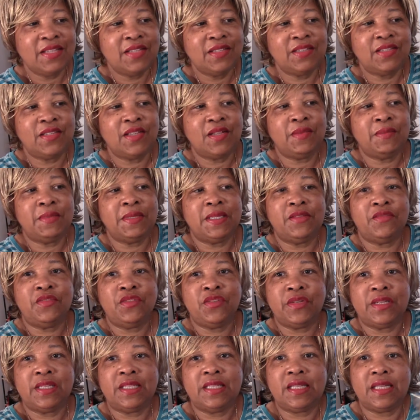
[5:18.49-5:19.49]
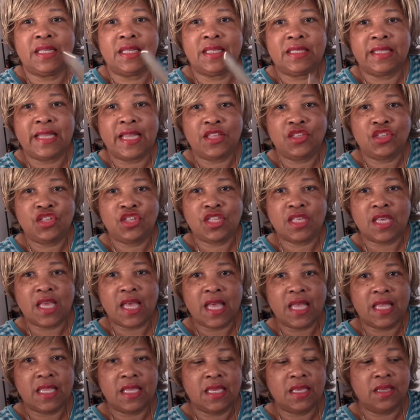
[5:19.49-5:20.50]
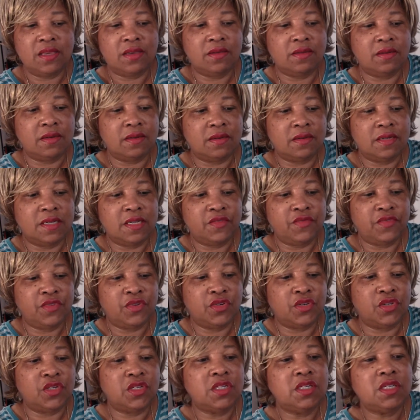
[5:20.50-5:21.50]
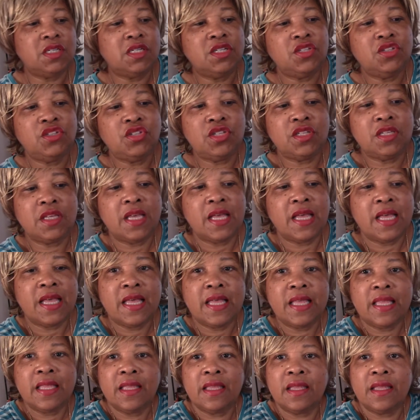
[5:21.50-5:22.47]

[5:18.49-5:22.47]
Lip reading: So I'm going to give you that shot here, give you a good shot.